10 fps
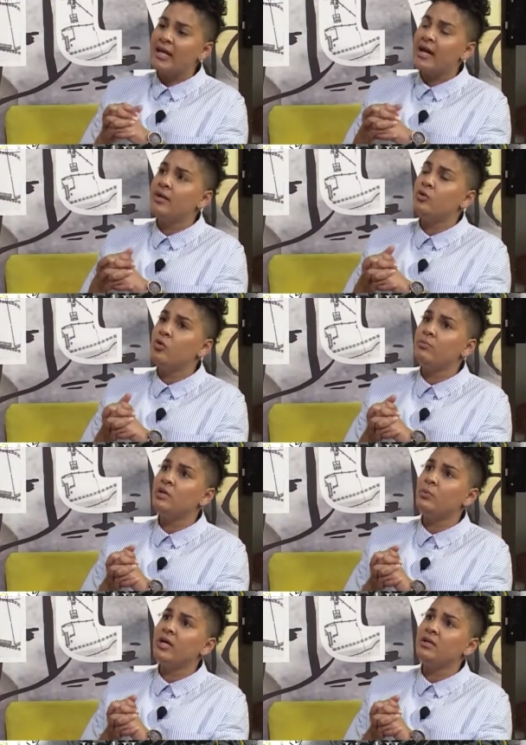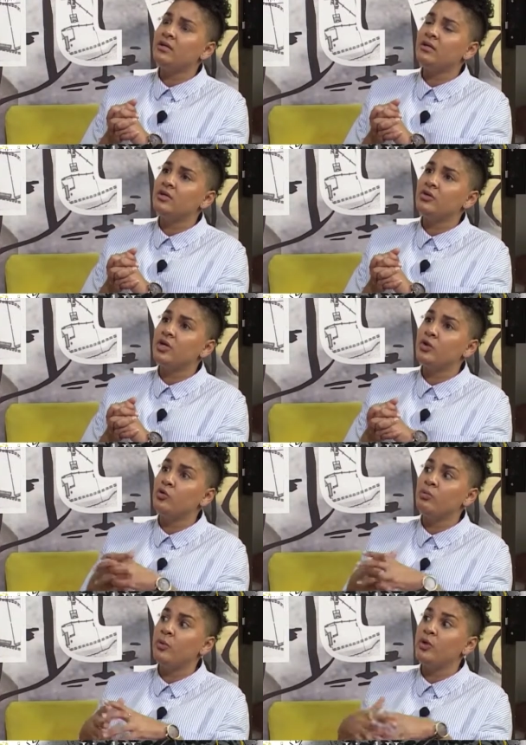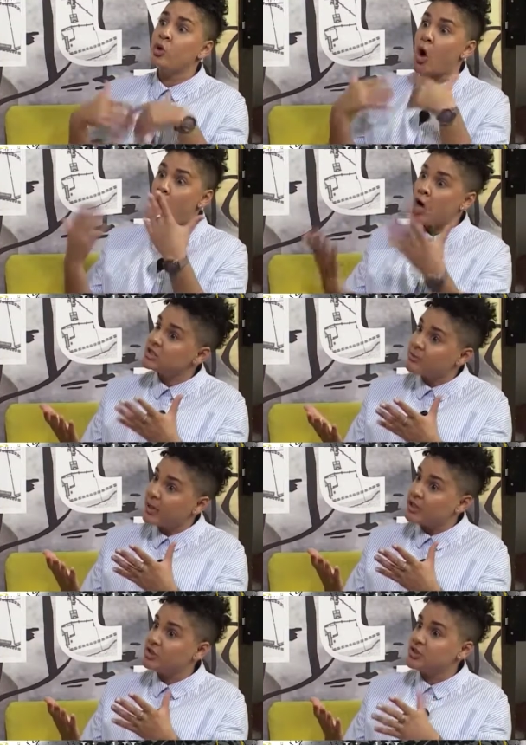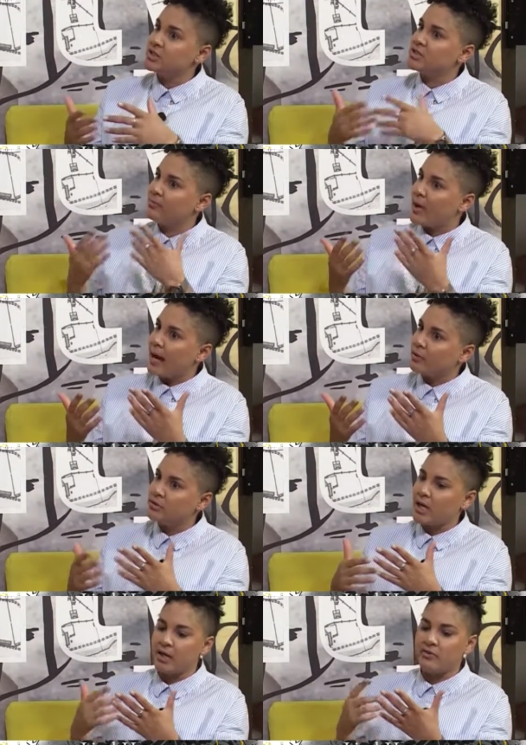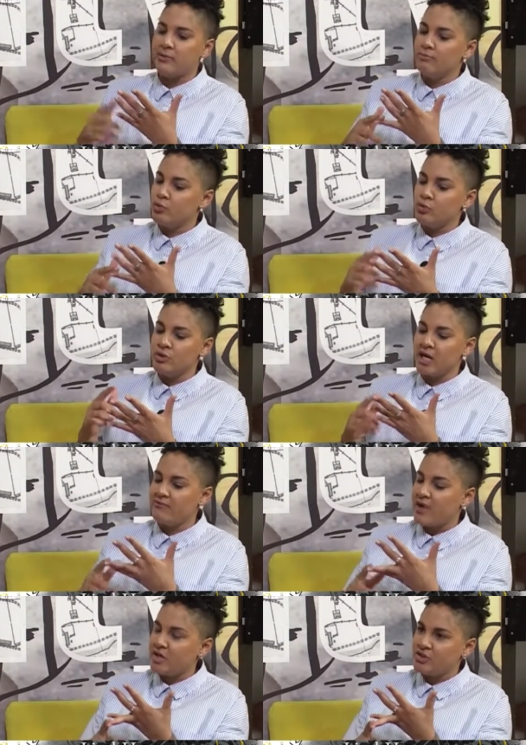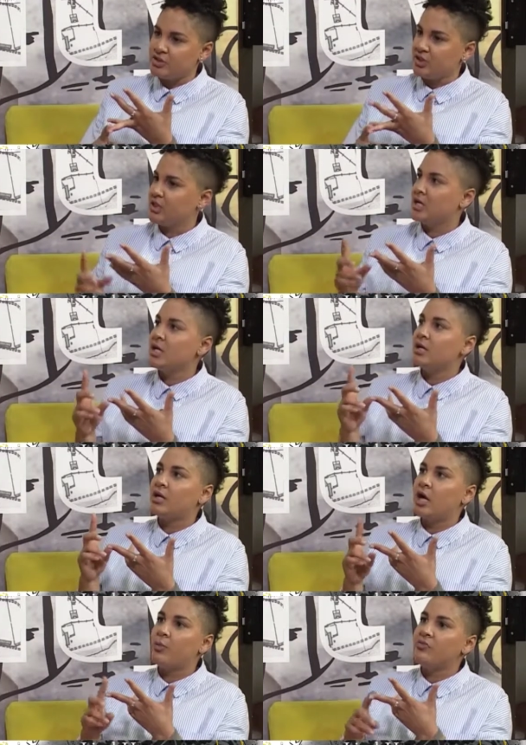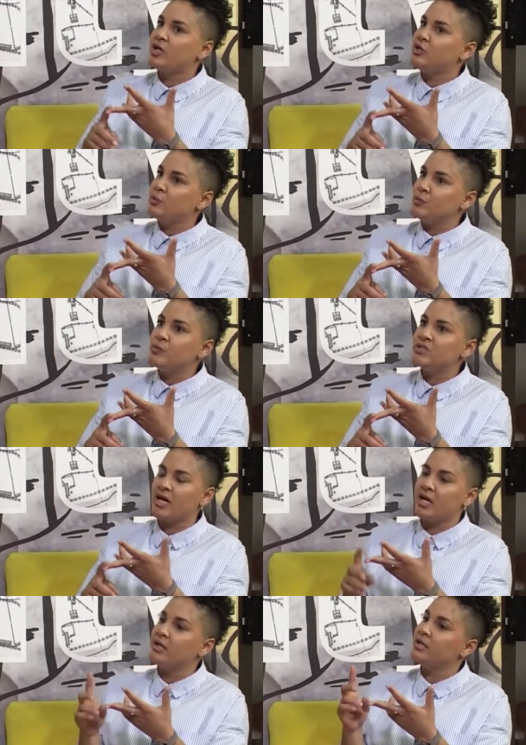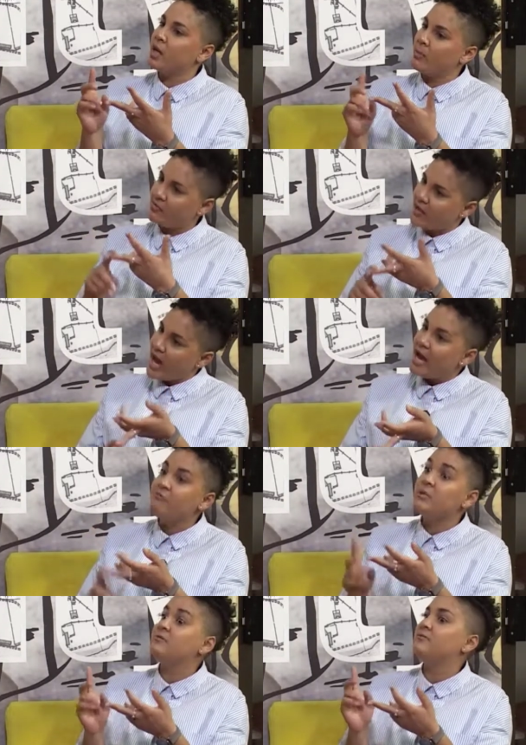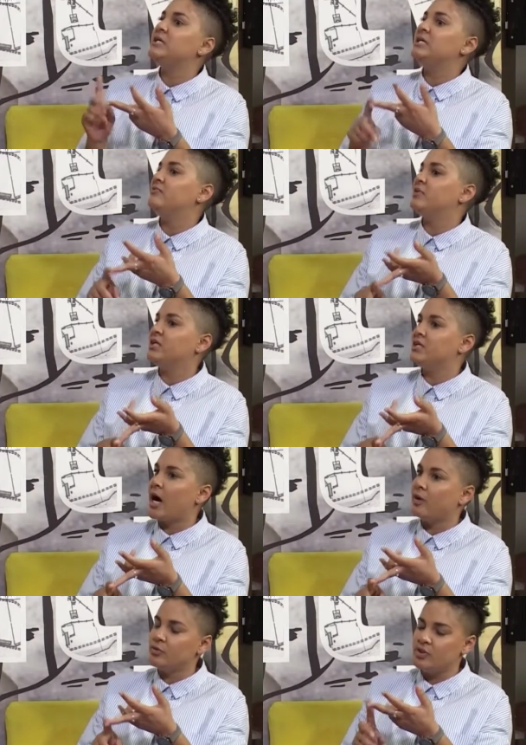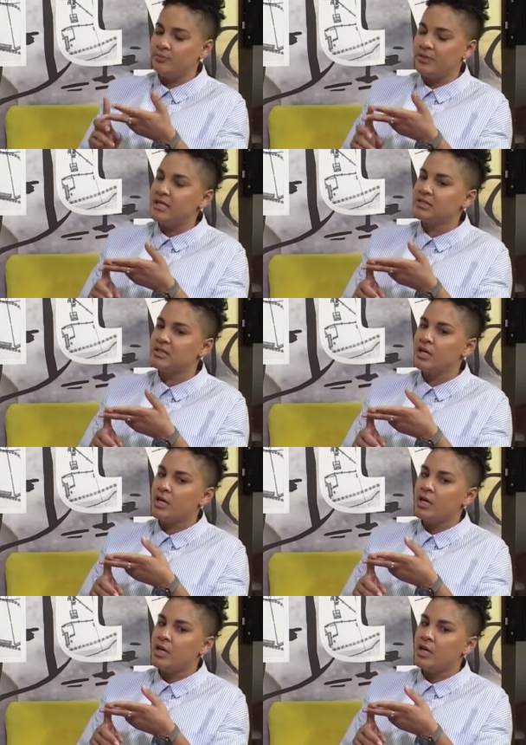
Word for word: And and normally when, you know, normally when you ask patients about like their mood and functioning, like when they do say, no, but they have been feeling very down or depressed,